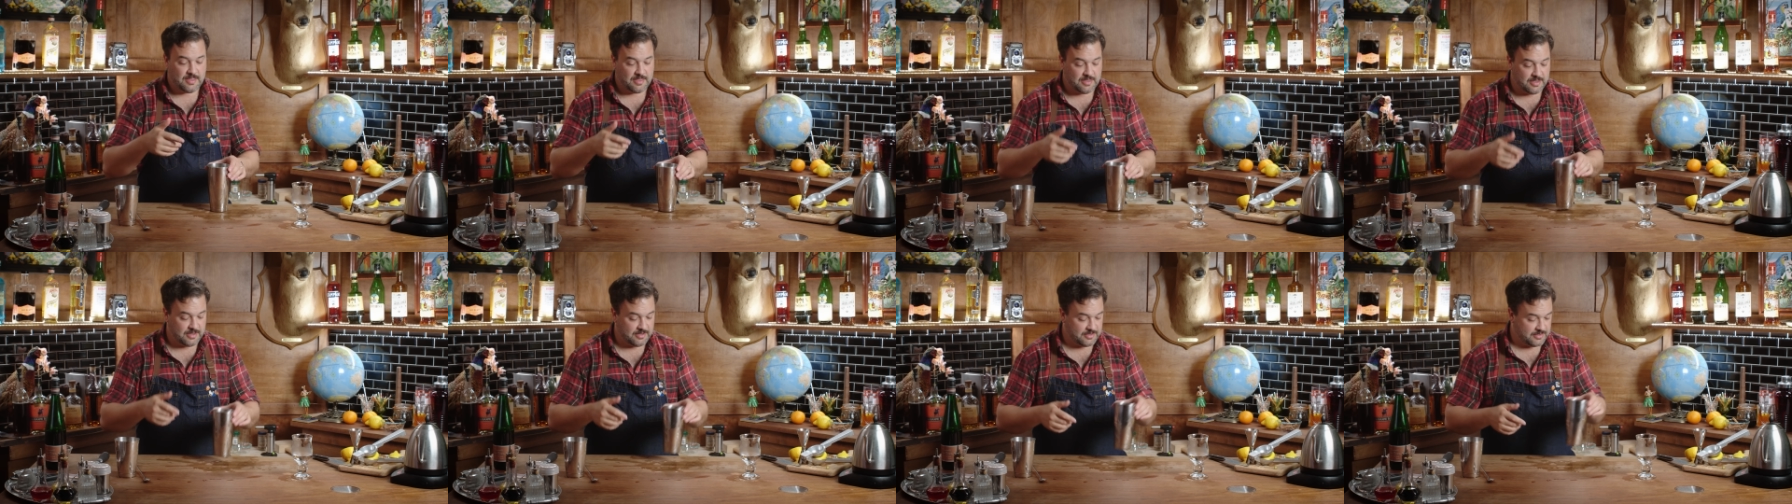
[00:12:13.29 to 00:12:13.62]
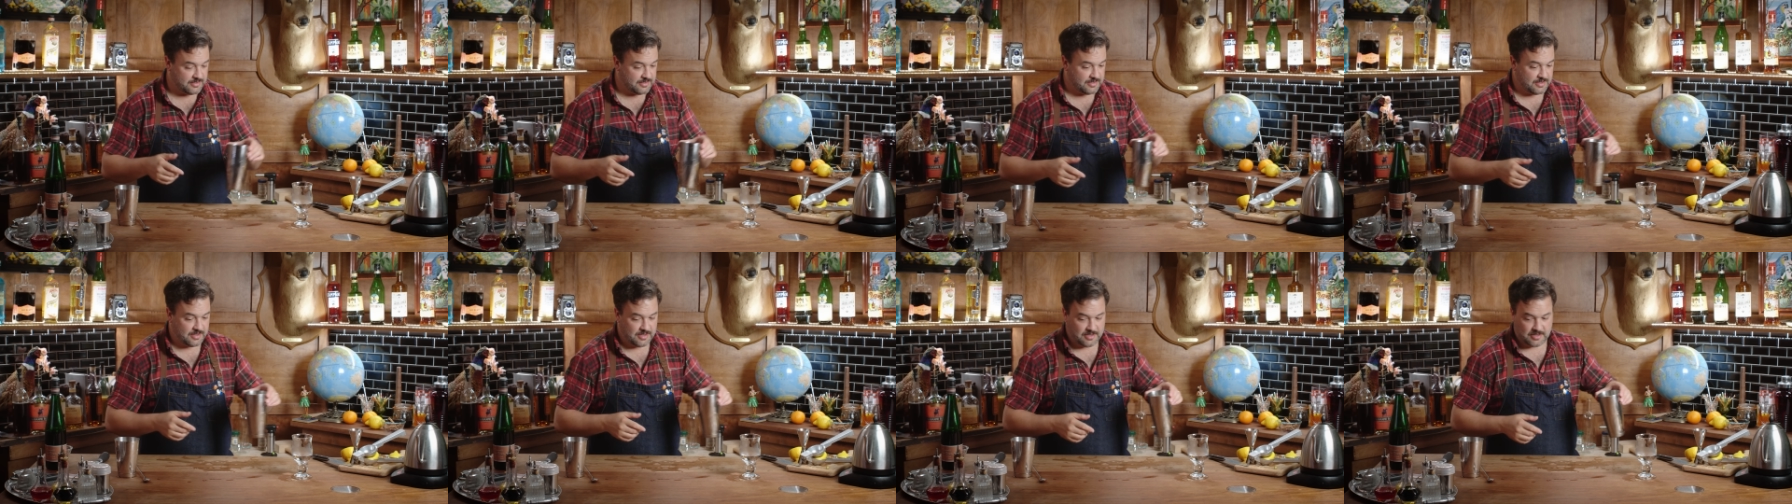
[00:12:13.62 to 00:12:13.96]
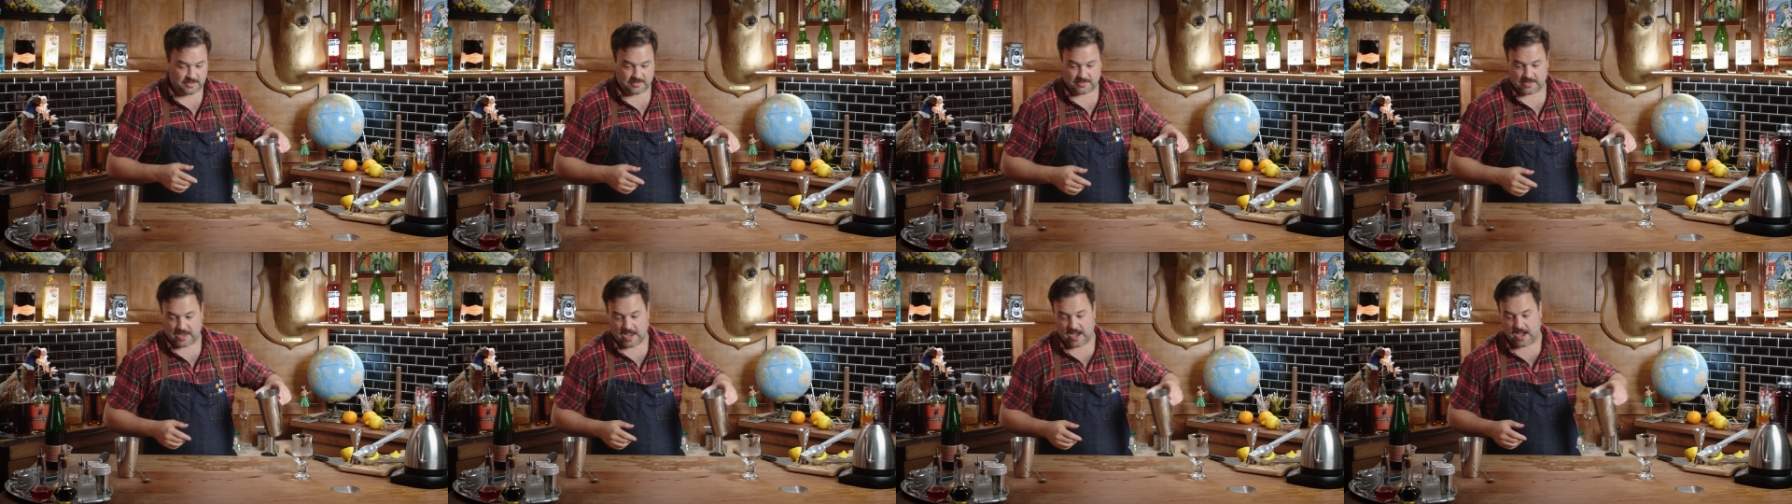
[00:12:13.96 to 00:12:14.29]
This
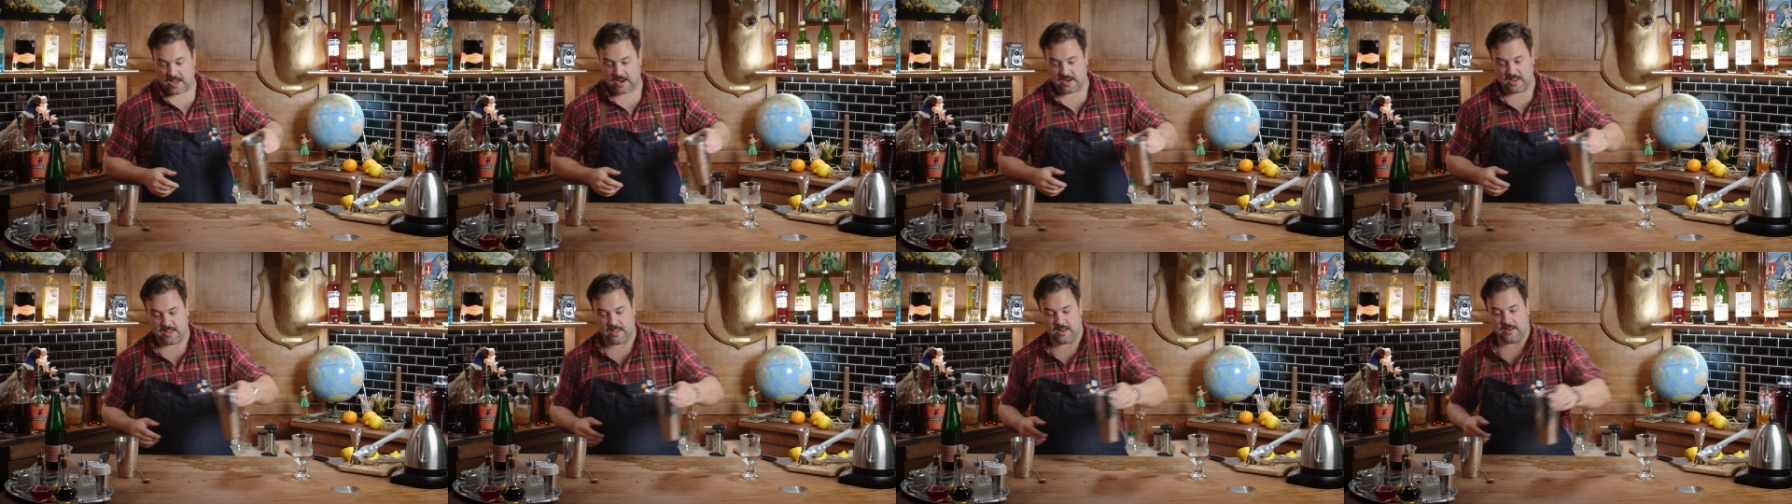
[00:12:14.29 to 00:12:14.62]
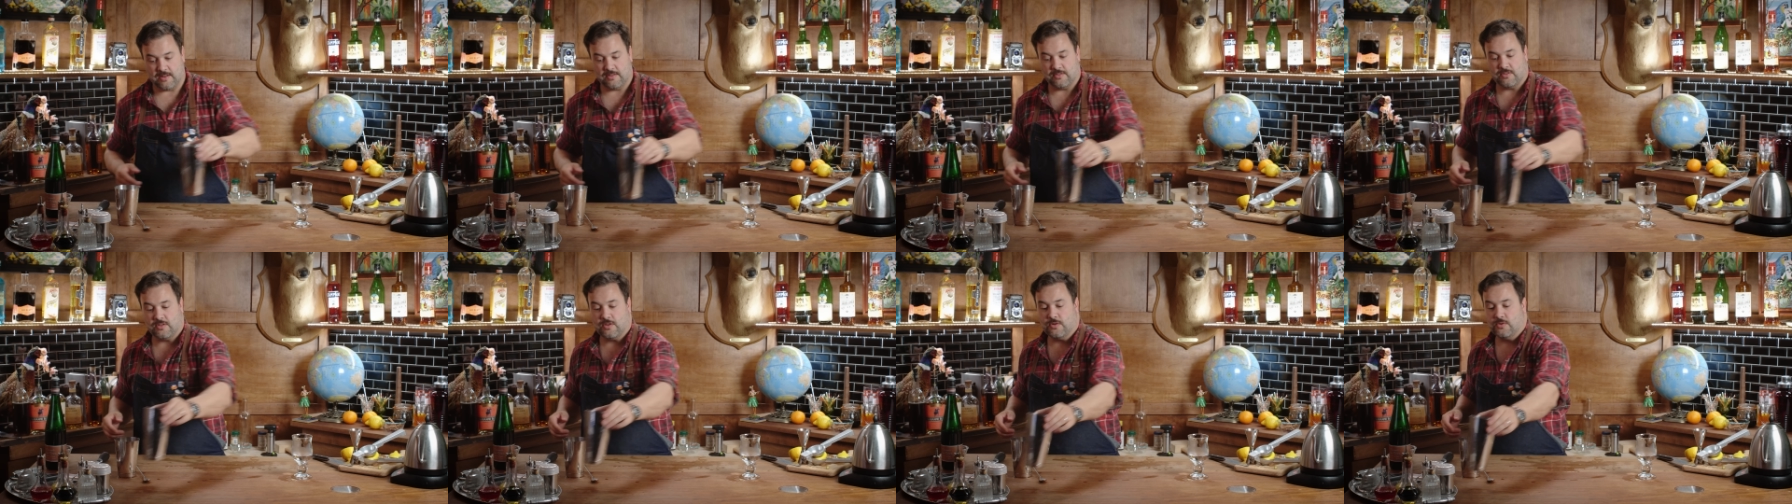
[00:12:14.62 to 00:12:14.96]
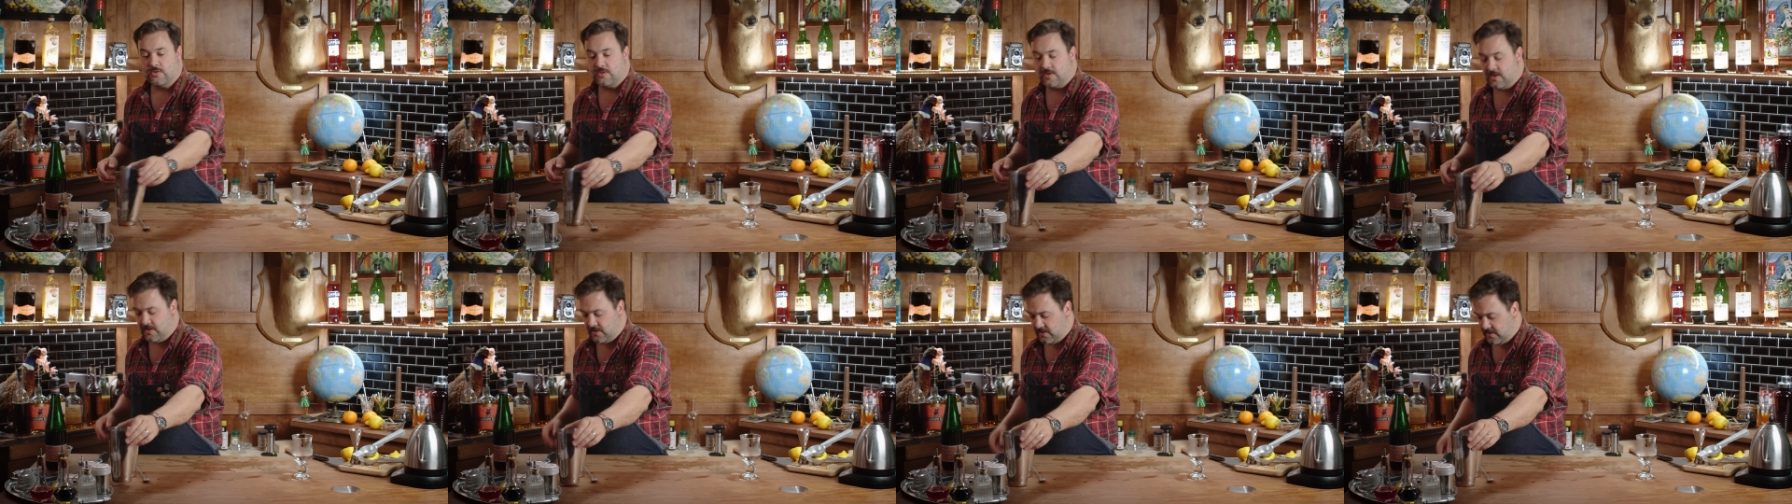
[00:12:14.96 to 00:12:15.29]
is hot and
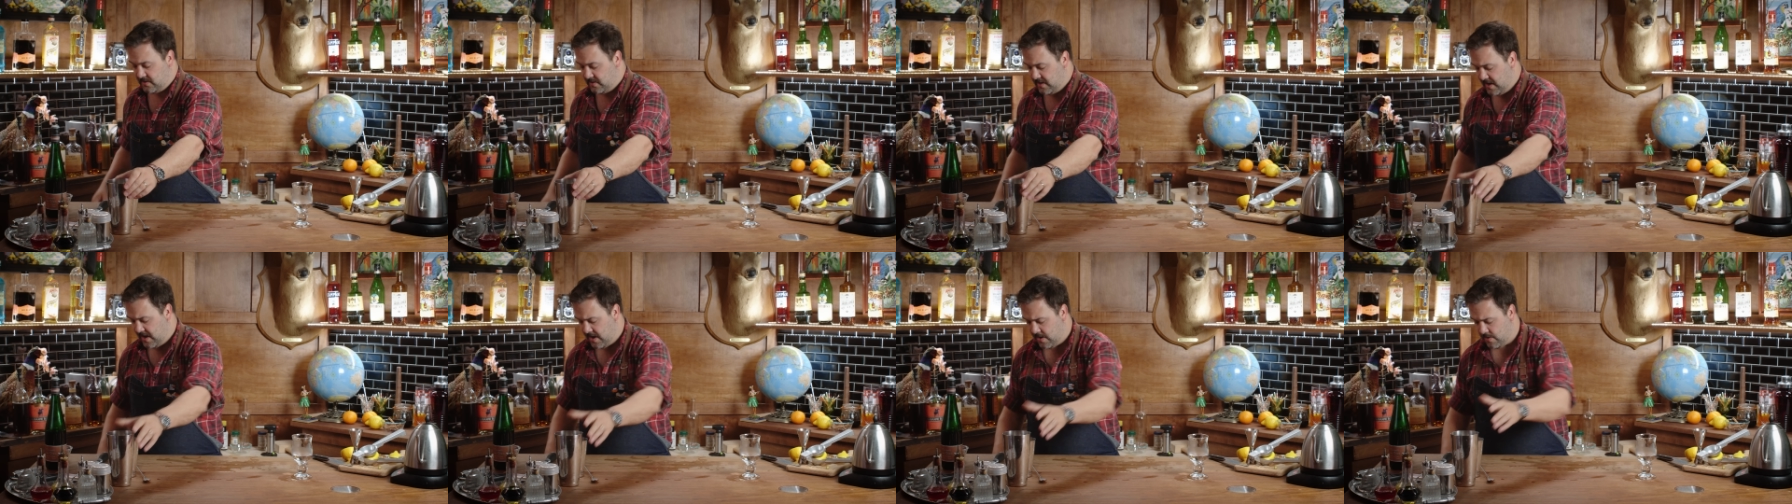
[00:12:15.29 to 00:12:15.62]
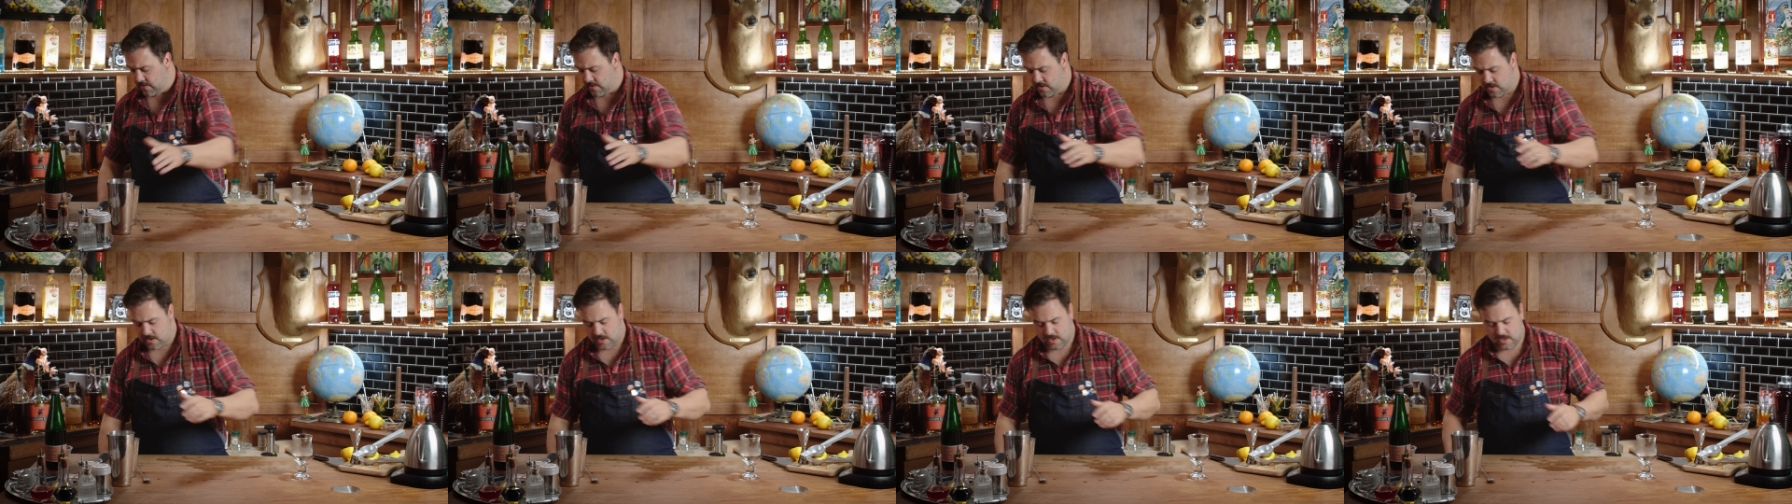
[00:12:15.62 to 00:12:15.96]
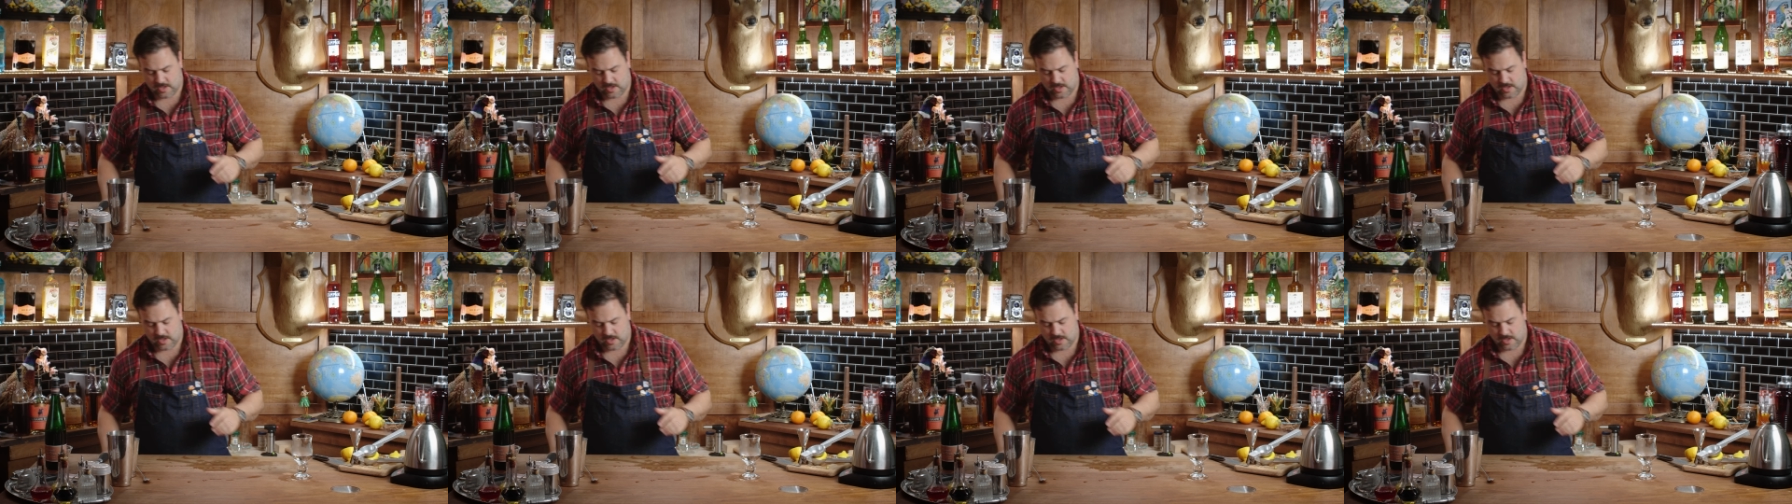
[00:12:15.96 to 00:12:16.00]
useless now.